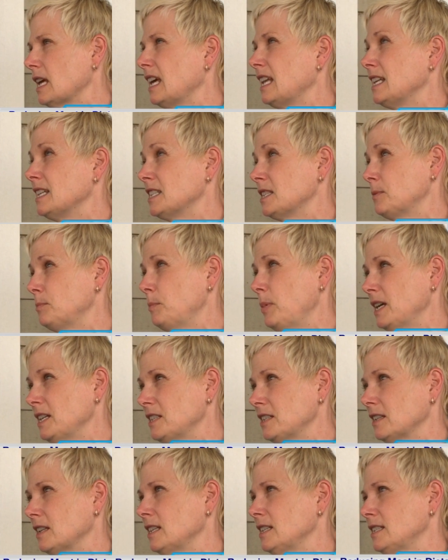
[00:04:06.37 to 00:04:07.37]
and
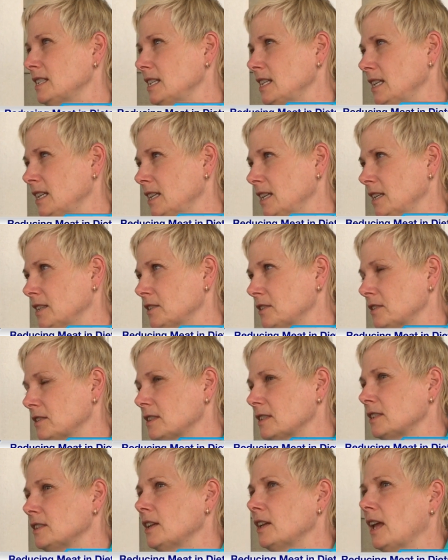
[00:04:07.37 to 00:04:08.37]
especially
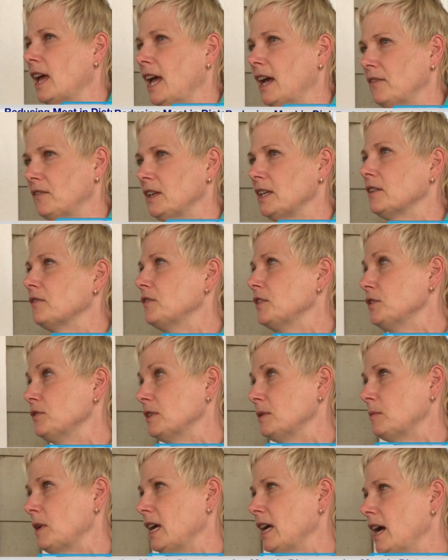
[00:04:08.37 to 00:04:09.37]
teenagers, having a few
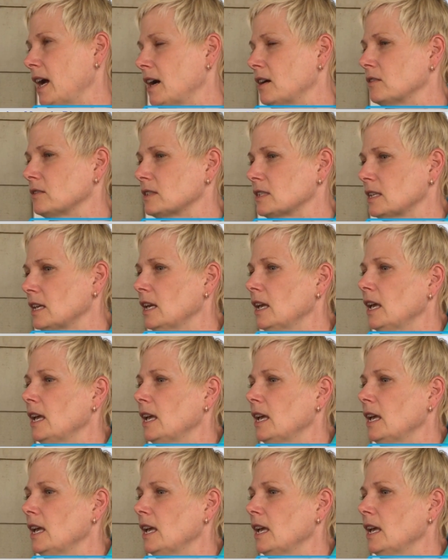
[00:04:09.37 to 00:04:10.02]
in my house,